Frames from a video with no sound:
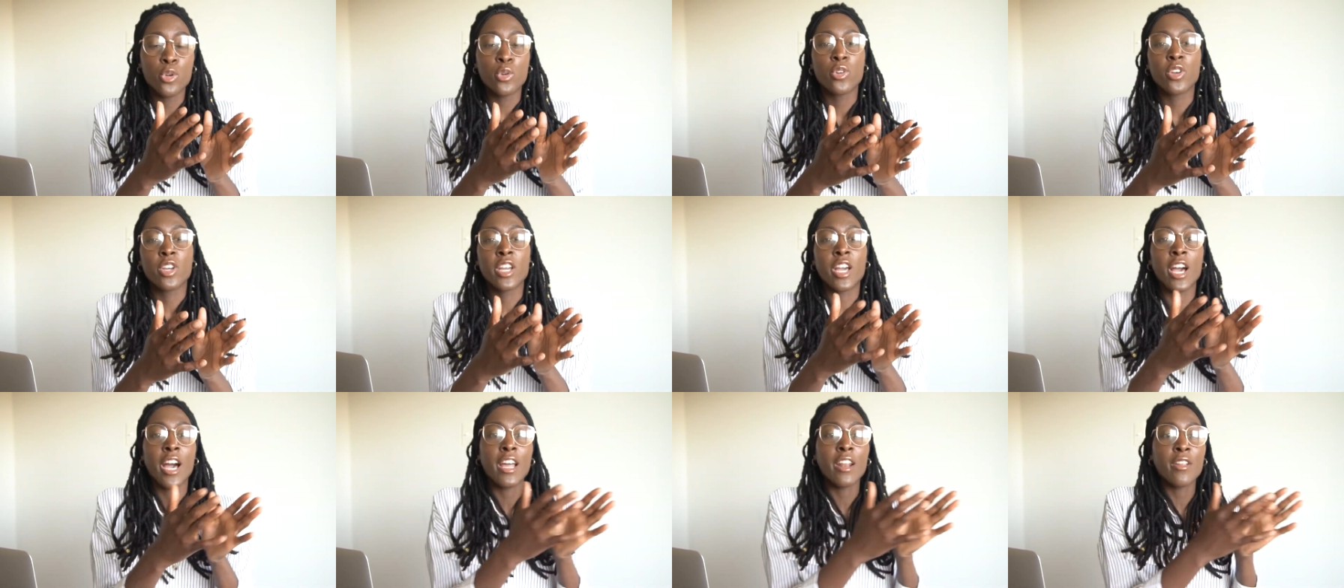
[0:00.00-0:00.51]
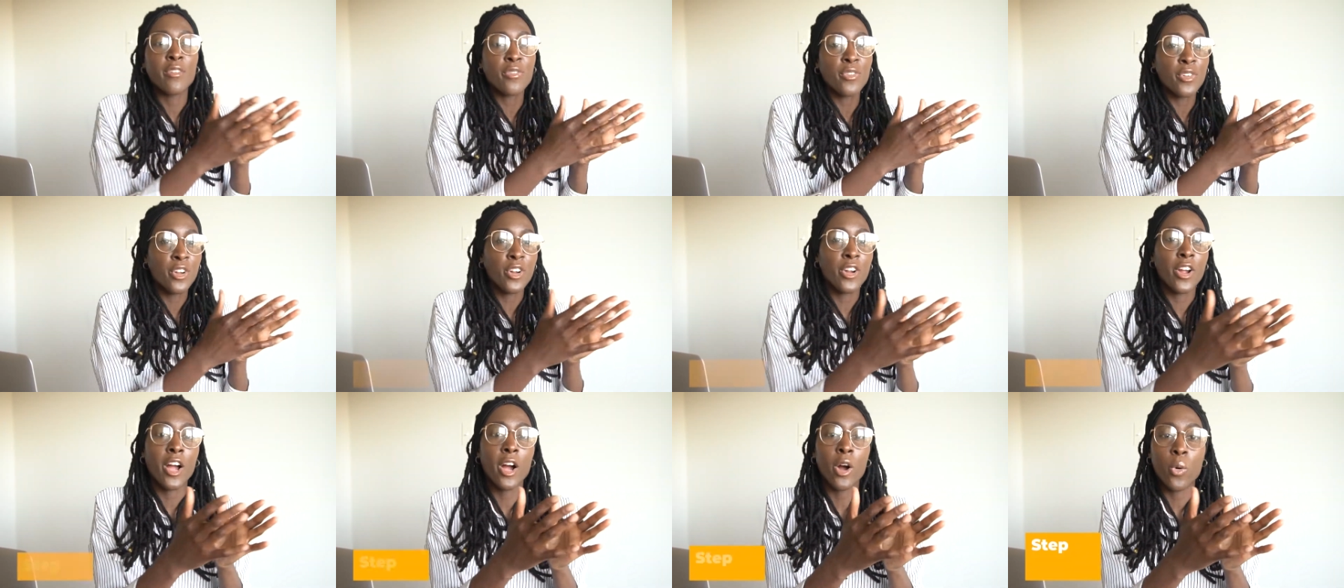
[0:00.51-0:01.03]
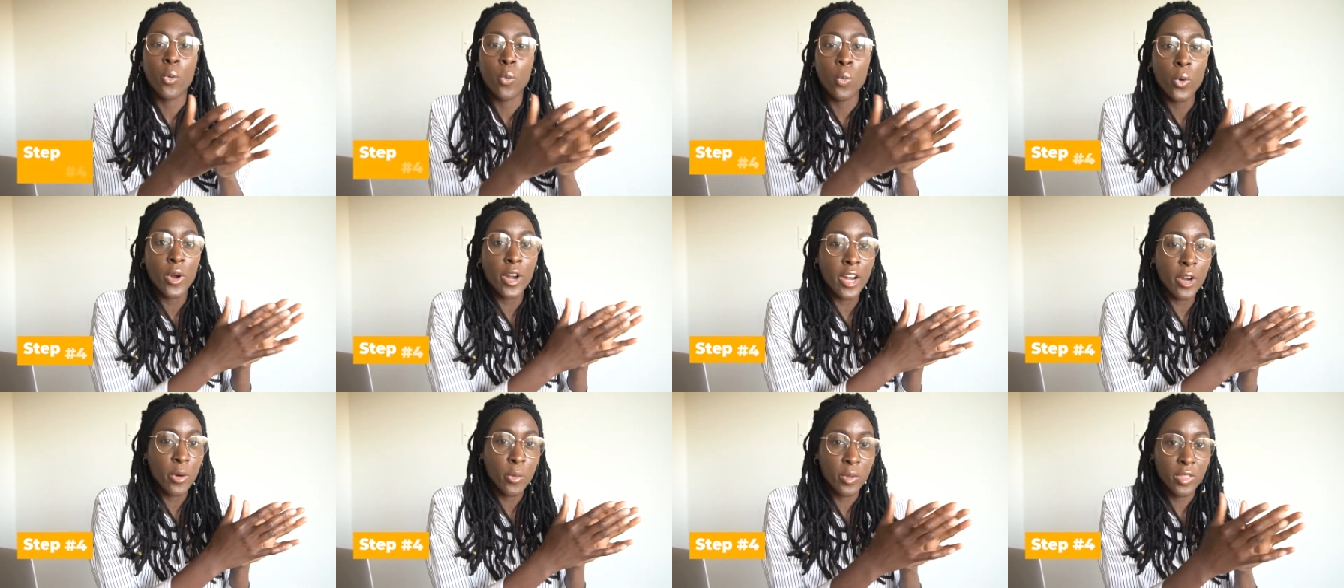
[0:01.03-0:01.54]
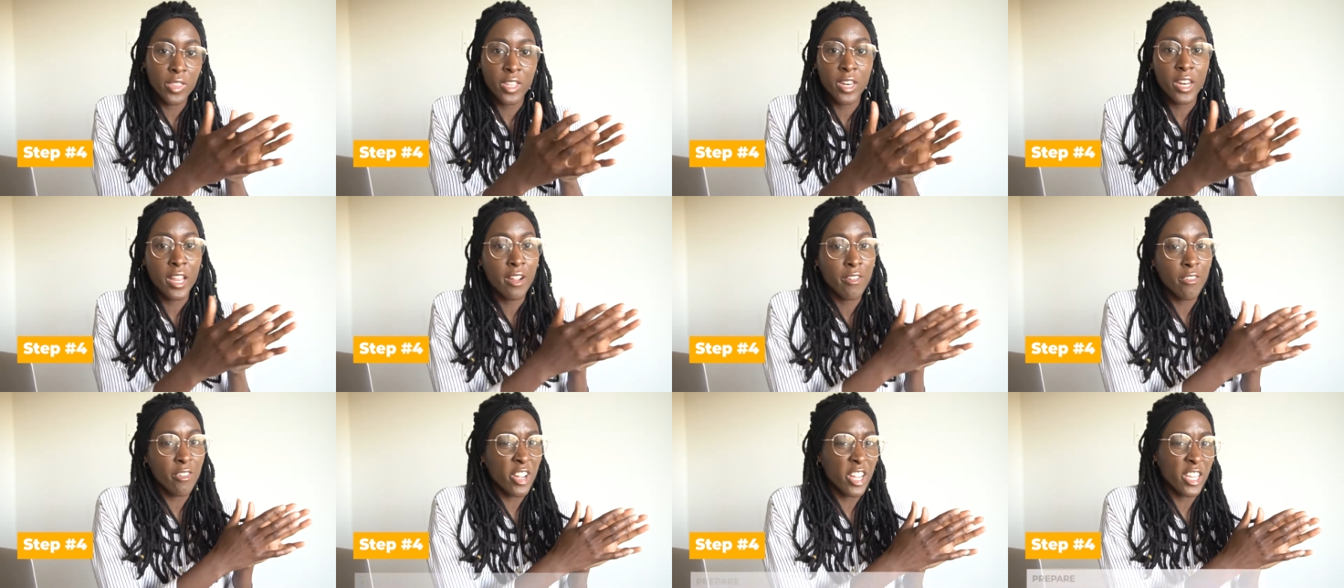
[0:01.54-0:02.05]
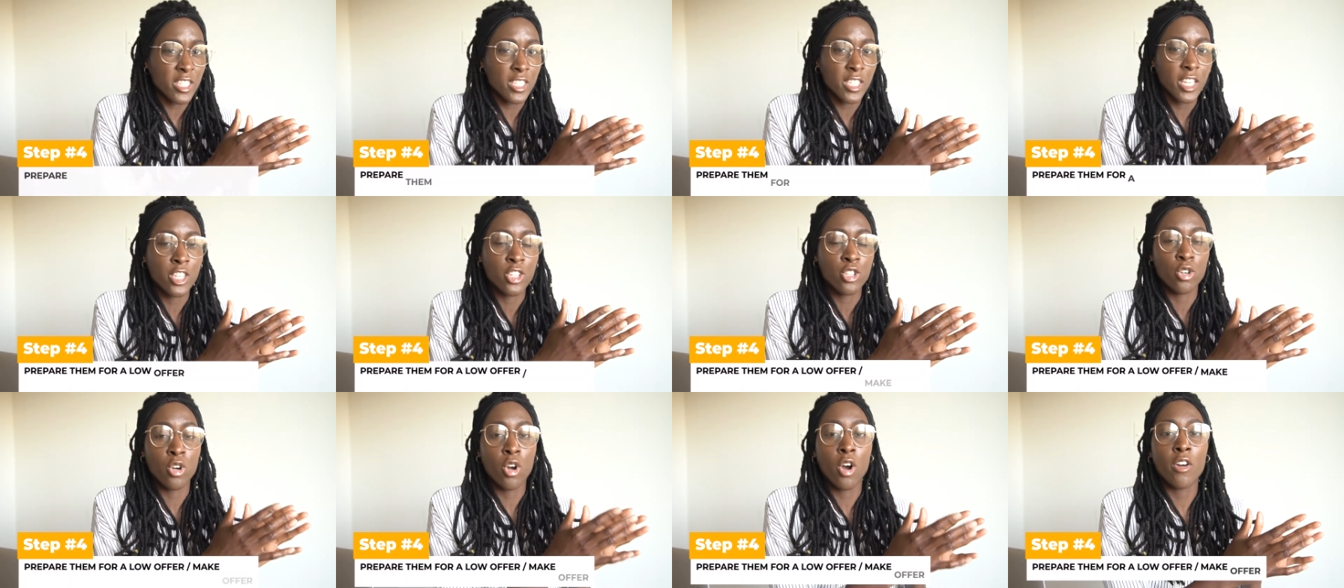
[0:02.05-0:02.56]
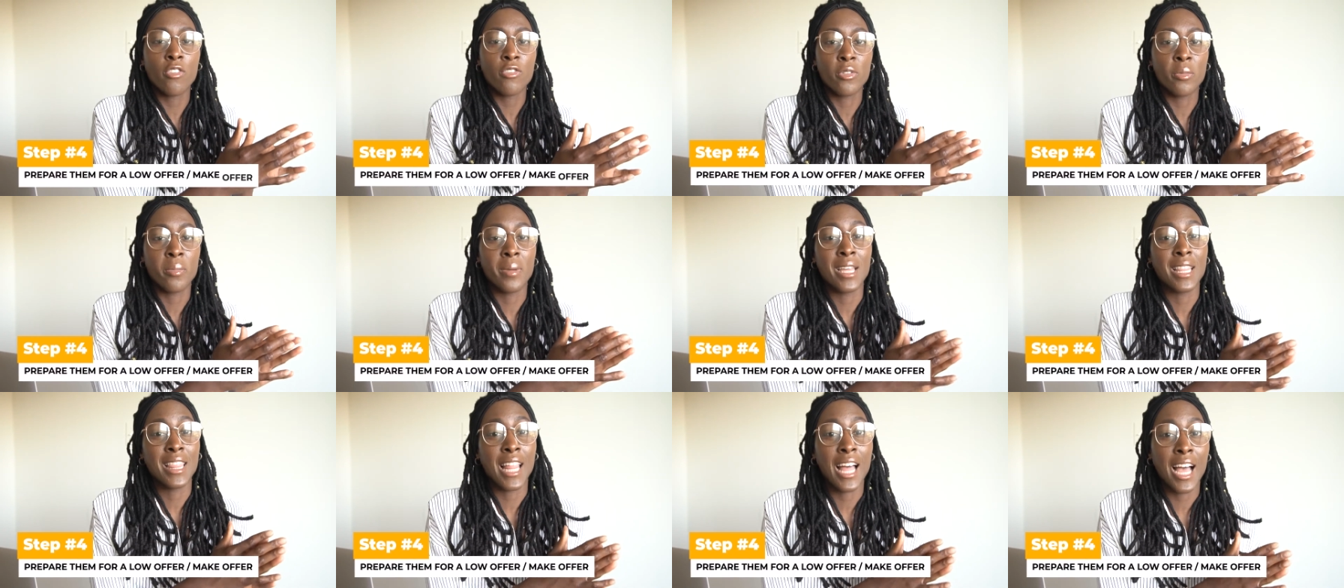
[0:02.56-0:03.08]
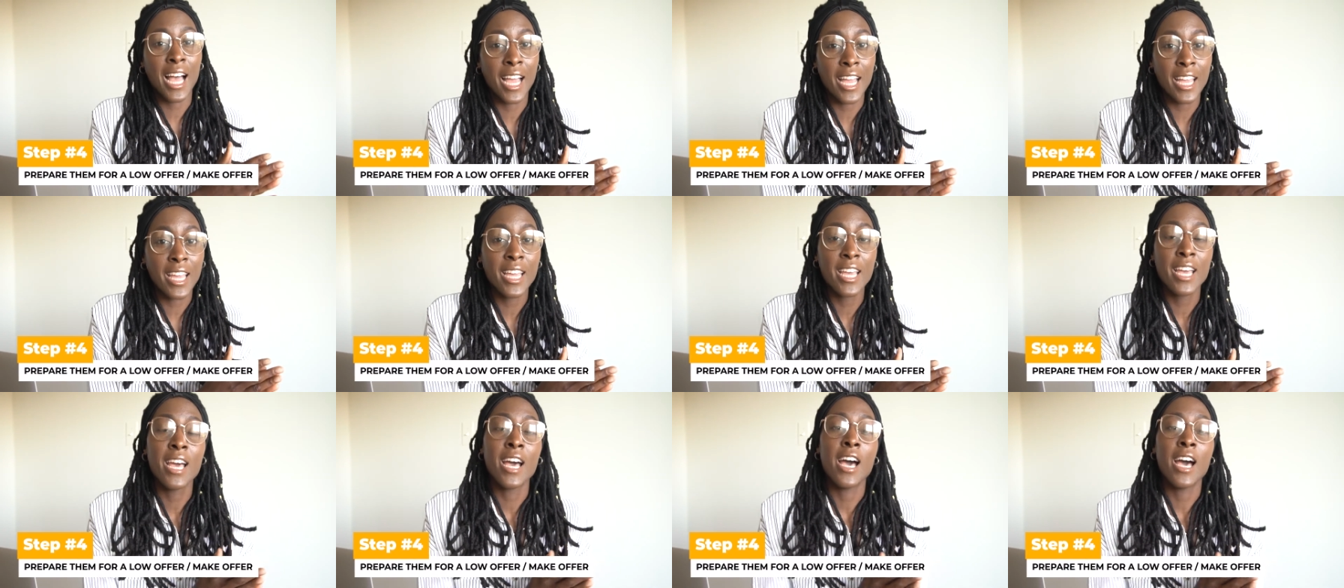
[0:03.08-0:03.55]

you could kind of figure out where within that range that your offer may lie.